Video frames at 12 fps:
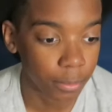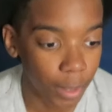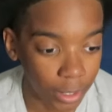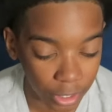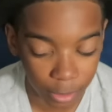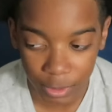my
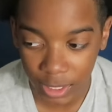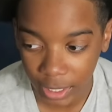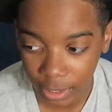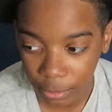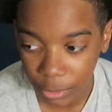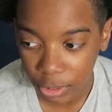alarm is like a
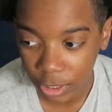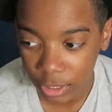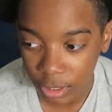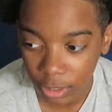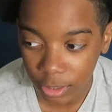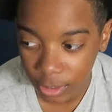music
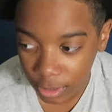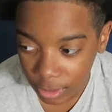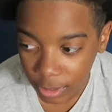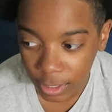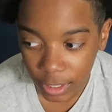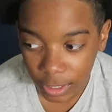song, so
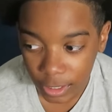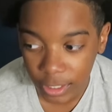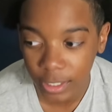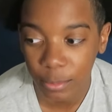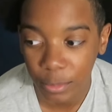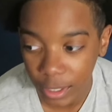yeah, it should
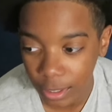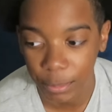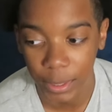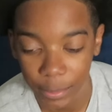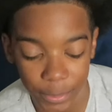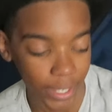give me up,
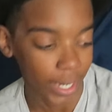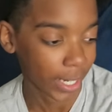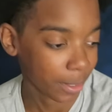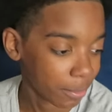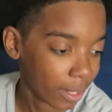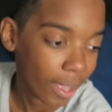give me
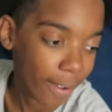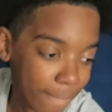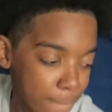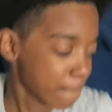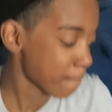hype, like.